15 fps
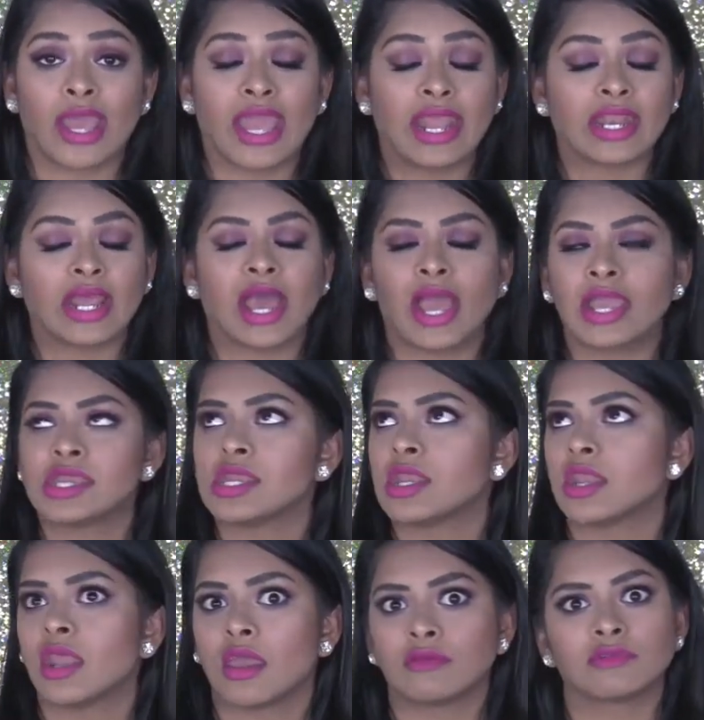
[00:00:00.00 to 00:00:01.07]
and I
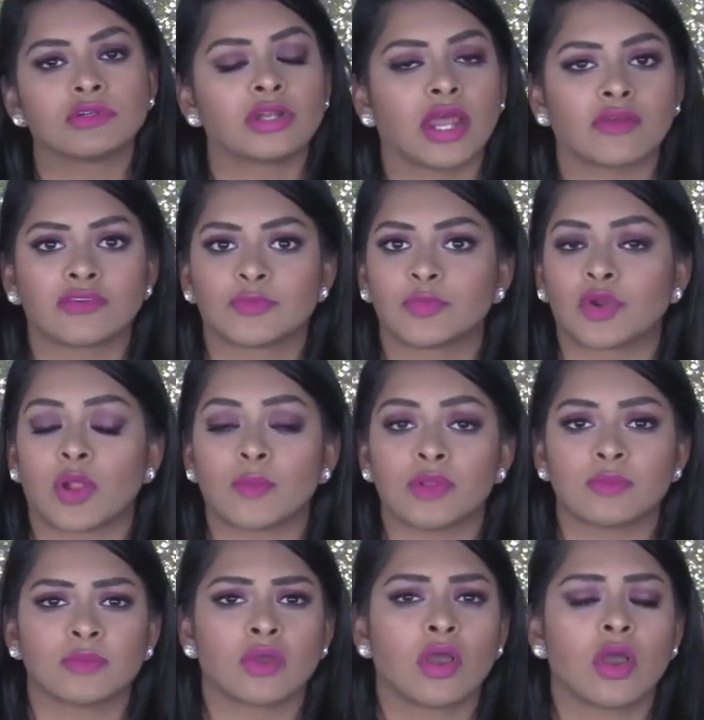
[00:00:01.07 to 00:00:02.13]
never have a
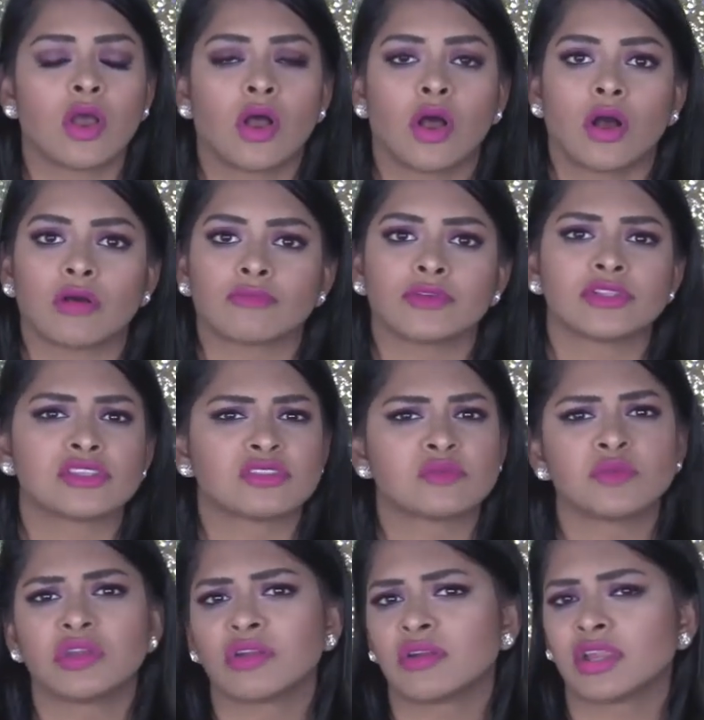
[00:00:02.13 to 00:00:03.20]
problem of it
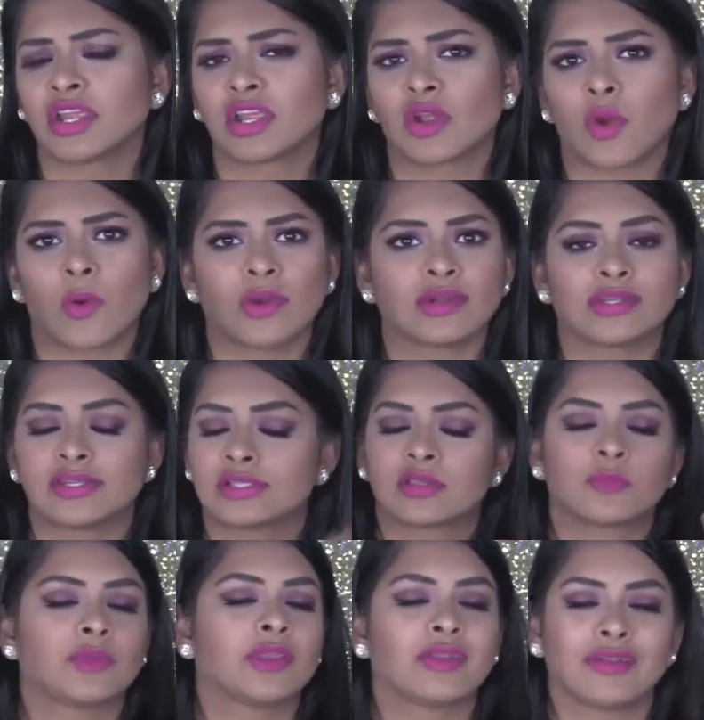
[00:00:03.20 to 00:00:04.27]
smearing or
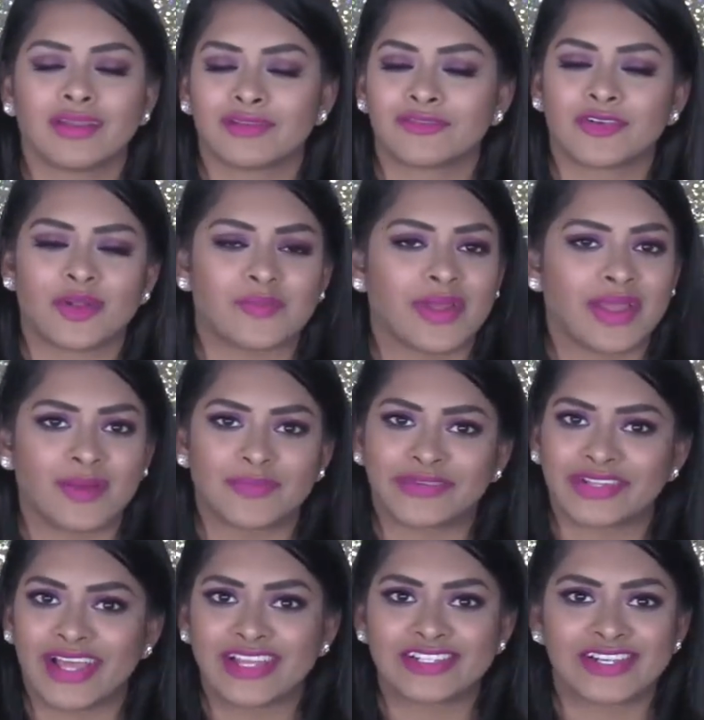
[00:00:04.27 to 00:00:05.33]
disappearing from my upper
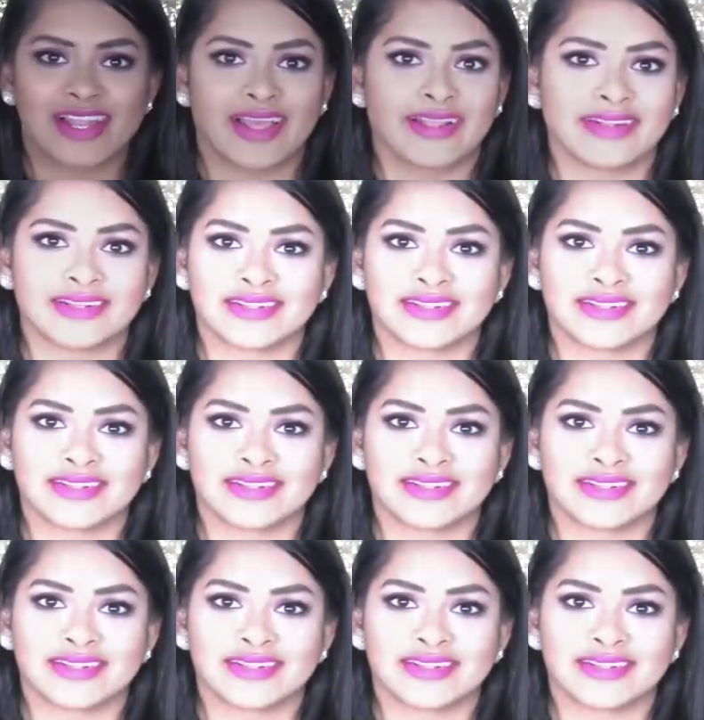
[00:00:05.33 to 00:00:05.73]
lash line.